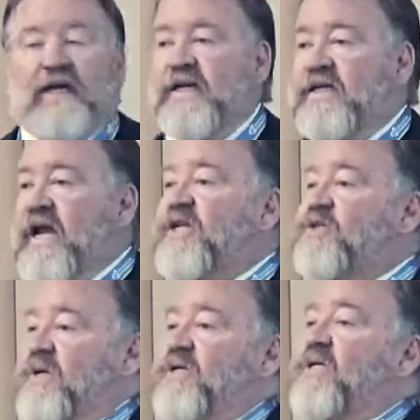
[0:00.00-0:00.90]

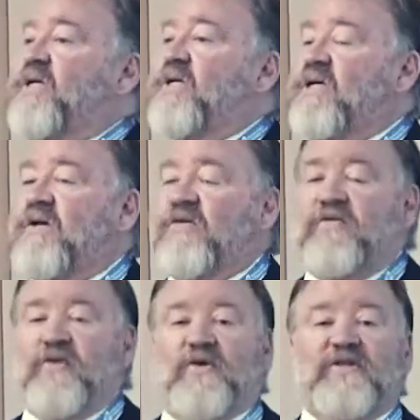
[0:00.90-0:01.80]
Engagement.
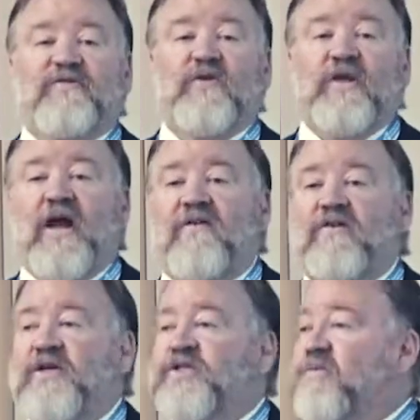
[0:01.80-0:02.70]
For those of you that have
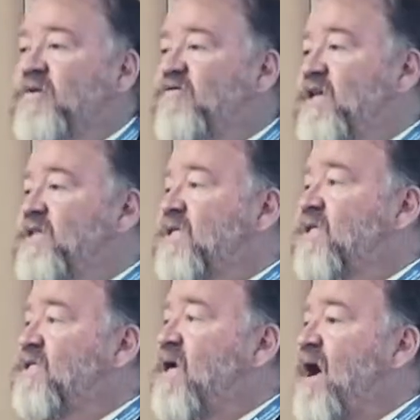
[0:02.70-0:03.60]

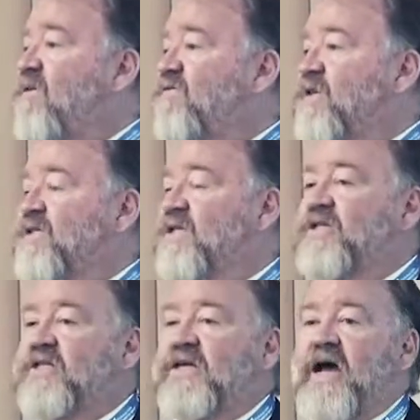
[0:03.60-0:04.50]
customer-facing staff, this
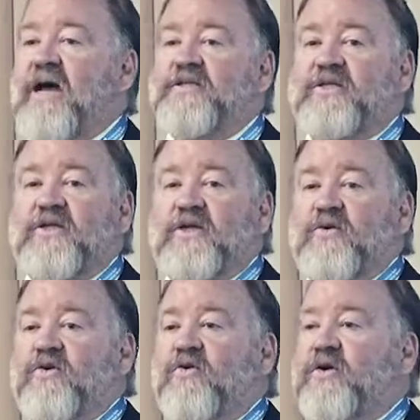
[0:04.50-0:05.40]
is the
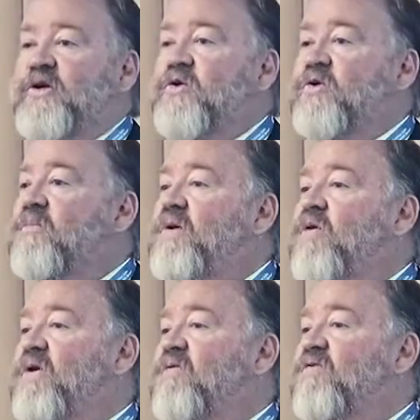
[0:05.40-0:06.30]
absolute critical
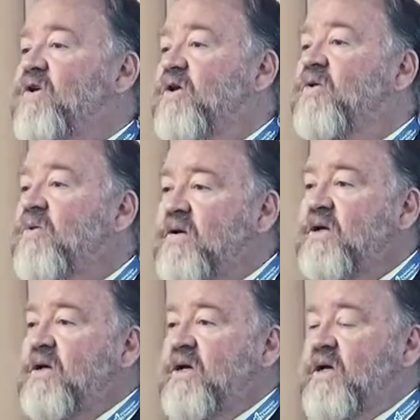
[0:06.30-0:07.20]
component for you.
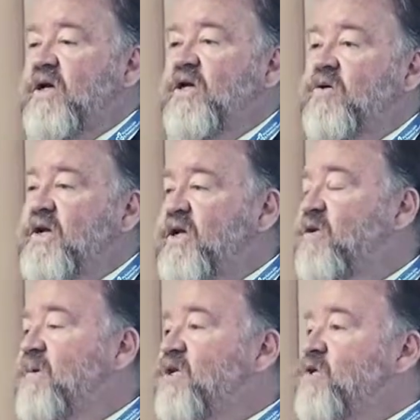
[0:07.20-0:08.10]
You need
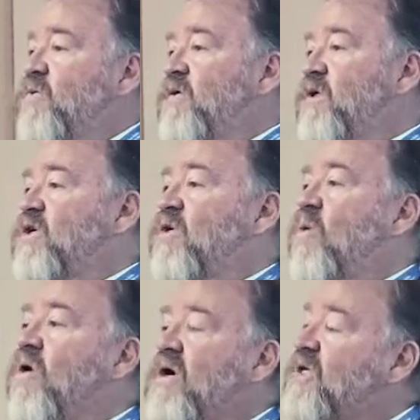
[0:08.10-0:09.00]
to make sure that
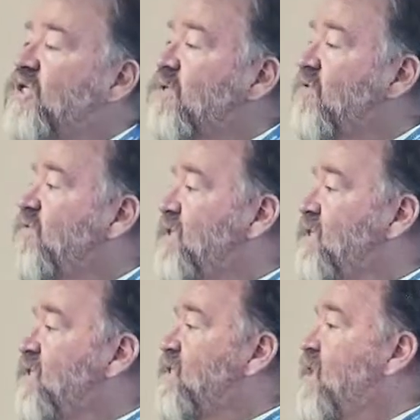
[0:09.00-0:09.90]
your
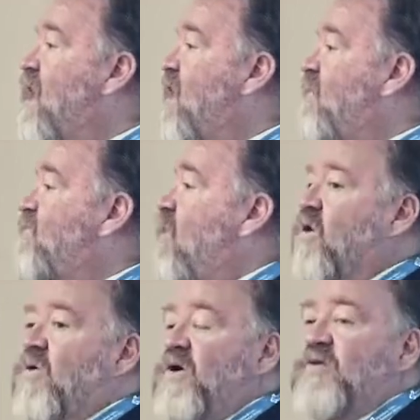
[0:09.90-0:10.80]
customer-facing staff are
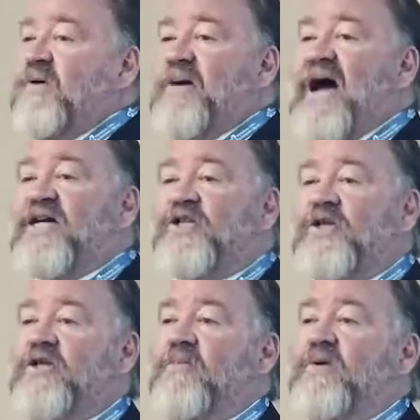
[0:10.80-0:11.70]
going to be
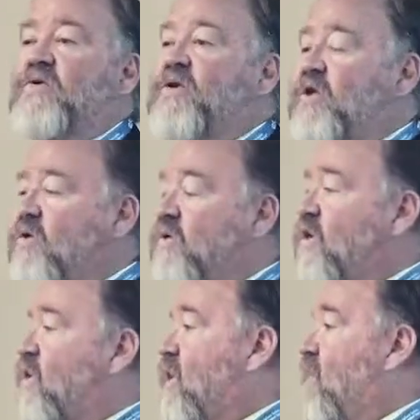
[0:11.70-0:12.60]
passionate about you,
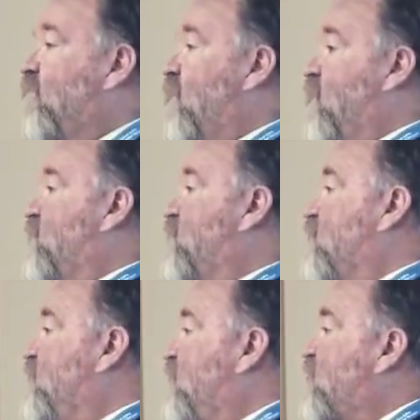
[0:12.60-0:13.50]
your company, your
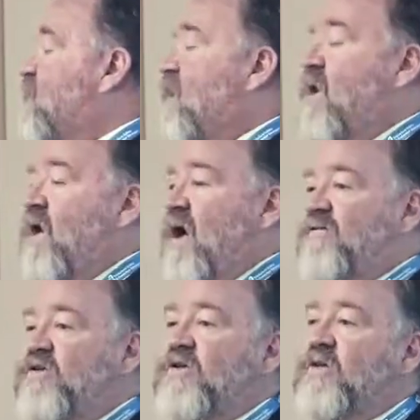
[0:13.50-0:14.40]
service,
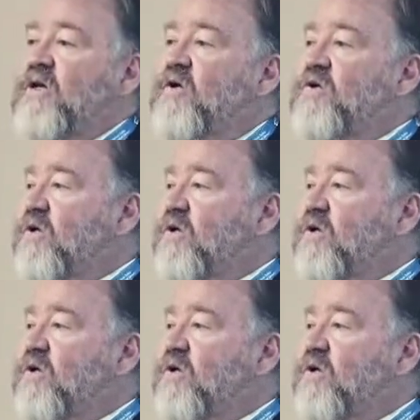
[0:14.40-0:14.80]
everything that you're